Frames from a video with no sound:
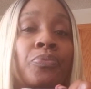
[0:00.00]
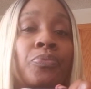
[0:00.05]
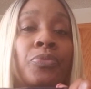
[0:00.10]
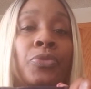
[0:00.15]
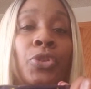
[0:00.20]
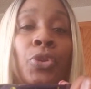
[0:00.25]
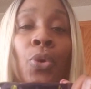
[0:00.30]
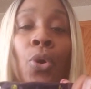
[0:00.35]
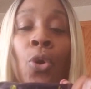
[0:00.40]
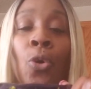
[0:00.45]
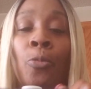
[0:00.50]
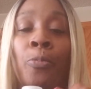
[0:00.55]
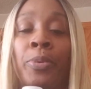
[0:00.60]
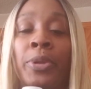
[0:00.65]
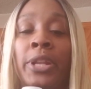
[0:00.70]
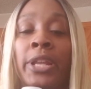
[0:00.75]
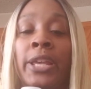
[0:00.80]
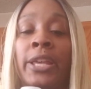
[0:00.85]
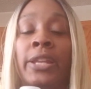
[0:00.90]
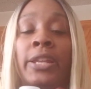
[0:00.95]
you
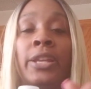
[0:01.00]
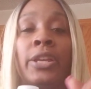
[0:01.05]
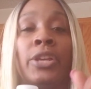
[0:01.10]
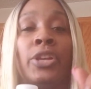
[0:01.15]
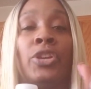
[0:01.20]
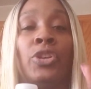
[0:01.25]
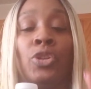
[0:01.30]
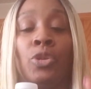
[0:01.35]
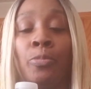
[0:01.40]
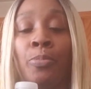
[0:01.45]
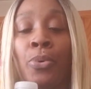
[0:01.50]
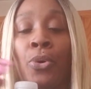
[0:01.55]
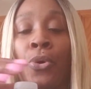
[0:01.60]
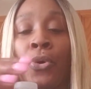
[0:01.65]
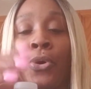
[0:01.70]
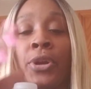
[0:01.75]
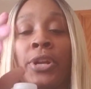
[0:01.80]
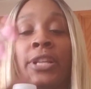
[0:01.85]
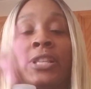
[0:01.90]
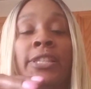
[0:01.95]
open it, you
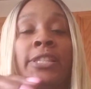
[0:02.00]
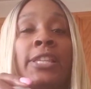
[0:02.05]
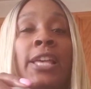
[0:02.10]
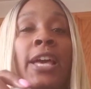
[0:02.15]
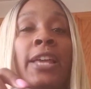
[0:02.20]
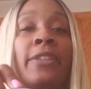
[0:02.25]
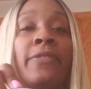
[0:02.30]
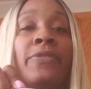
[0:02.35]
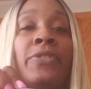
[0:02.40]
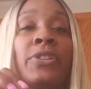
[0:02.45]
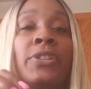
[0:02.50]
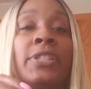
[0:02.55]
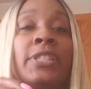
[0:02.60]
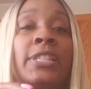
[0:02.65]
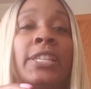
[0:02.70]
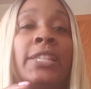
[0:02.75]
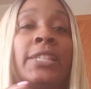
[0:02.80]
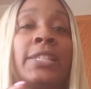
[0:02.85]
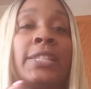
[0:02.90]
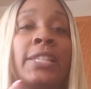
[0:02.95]
pour it inside of your
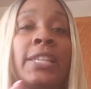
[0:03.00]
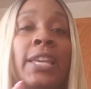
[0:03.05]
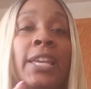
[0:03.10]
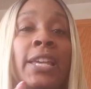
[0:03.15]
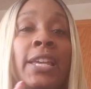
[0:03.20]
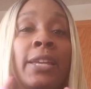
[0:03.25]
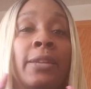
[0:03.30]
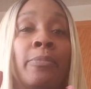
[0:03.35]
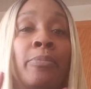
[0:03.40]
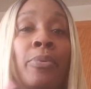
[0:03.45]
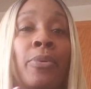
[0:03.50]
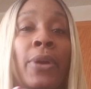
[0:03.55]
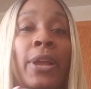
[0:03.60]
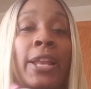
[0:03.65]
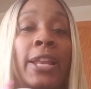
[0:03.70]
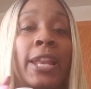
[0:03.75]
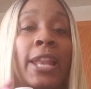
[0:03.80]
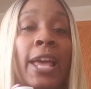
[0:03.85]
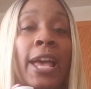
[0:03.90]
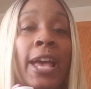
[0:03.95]

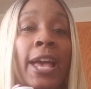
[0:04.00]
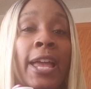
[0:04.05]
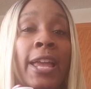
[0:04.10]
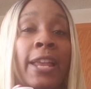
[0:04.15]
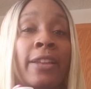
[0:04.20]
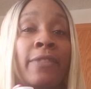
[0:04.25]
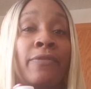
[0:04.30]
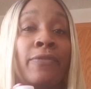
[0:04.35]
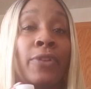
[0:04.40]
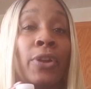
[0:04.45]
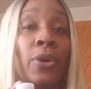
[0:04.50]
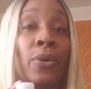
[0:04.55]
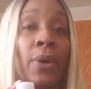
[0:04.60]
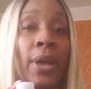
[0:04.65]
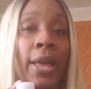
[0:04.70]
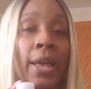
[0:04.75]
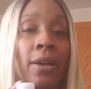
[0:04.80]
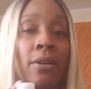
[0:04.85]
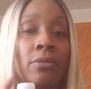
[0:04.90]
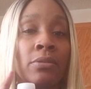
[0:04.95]
16.9 flow
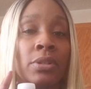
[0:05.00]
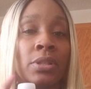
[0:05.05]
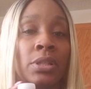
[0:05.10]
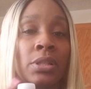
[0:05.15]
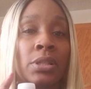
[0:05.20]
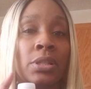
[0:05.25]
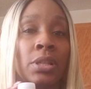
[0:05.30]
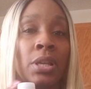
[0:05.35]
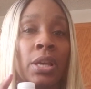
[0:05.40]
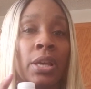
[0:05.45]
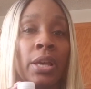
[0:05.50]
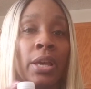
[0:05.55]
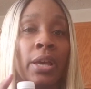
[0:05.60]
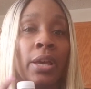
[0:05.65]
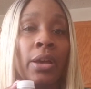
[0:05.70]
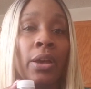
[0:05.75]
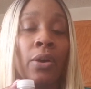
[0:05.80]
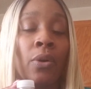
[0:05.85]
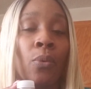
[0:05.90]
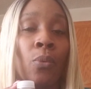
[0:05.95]
ounce
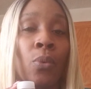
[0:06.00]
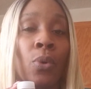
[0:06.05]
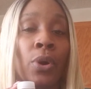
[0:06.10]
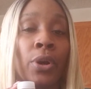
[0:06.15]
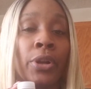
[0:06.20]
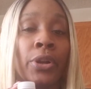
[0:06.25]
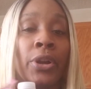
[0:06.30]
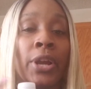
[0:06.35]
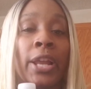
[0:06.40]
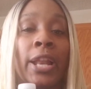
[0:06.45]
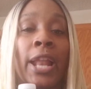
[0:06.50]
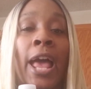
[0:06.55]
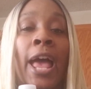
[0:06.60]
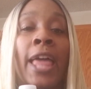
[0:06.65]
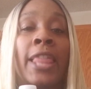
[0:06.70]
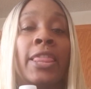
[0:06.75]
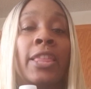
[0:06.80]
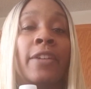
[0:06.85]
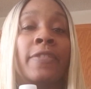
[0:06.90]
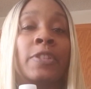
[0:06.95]
water. And
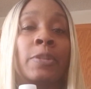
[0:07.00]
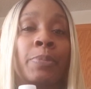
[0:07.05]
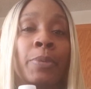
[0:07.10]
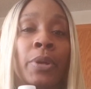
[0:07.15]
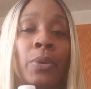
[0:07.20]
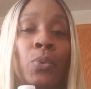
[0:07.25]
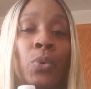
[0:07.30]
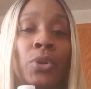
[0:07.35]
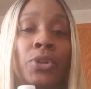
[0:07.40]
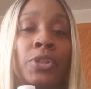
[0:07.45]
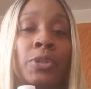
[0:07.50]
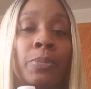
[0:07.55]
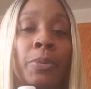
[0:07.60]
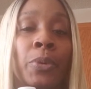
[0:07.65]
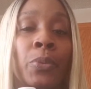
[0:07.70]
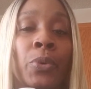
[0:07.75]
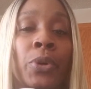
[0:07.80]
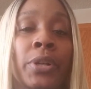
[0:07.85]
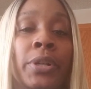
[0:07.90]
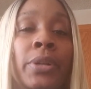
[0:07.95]
I love spring water.
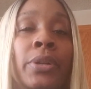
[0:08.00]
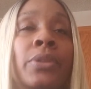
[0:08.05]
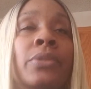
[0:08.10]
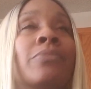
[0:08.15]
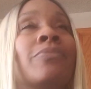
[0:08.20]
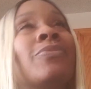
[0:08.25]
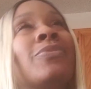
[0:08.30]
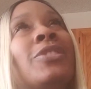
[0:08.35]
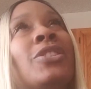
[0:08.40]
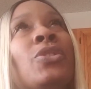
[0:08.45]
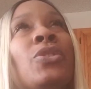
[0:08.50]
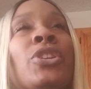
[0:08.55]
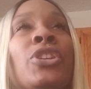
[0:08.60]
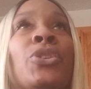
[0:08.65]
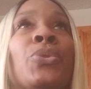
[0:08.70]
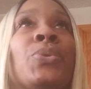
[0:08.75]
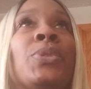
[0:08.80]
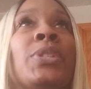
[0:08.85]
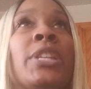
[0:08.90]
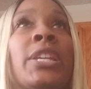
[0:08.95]
Spring water, you can
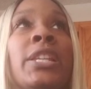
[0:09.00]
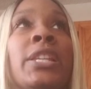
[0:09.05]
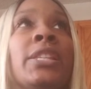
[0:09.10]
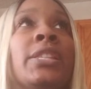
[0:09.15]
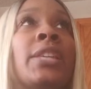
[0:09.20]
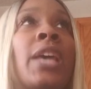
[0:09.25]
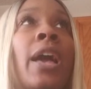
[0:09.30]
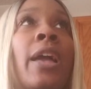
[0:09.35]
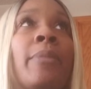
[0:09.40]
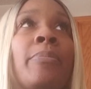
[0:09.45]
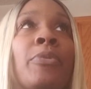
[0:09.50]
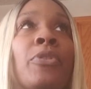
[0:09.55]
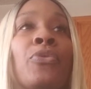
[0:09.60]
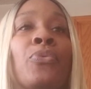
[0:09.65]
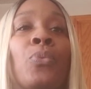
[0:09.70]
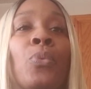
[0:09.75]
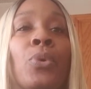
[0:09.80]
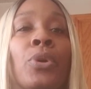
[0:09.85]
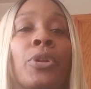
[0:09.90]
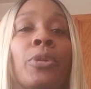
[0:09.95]
use any type
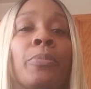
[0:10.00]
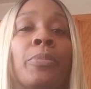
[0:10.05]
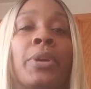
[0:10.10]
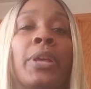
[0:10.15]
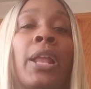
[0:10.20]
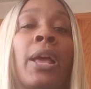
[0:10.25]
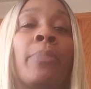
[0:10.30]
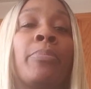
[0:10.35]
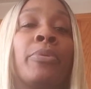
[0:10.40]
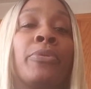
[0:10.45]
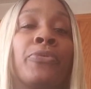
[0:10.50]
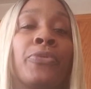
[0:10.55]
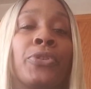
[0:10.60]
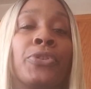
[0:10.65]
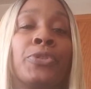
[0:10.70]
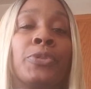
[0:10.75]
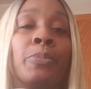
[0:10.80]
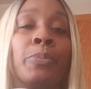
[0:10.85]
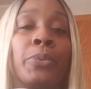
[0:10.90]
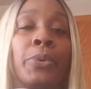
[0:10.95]
of water, but I
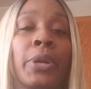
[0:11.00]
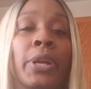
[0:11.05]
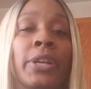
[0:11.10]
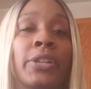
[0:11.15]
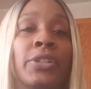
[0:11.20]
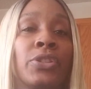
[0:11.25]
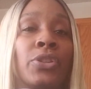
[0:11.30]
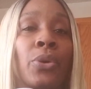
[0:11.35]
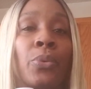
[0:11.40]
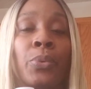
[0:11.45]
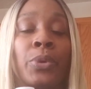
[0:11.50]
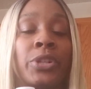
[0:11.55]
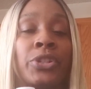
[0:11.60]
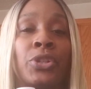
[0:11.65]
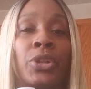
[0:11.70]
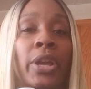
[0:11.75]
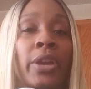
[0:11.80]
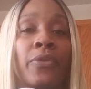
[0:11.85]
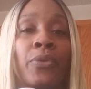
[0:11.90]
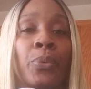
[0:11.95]
prefer spring. So
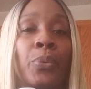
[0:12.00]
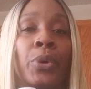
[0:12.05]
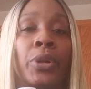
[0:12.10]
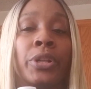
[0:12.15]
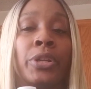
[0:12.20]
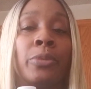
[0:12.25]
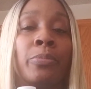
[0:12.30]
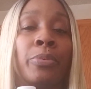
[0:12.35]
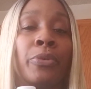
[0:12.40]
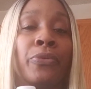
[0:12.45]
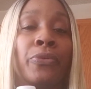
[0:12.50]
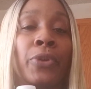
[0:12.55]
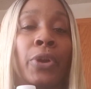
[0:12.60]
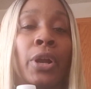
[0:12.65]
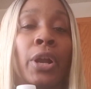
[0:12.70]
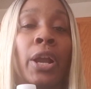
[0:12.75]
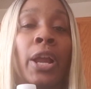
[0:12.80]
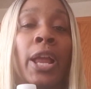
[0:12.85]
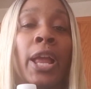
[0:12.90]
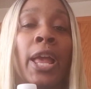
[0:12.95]
whichever water you
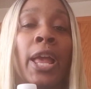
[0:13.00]
prefer.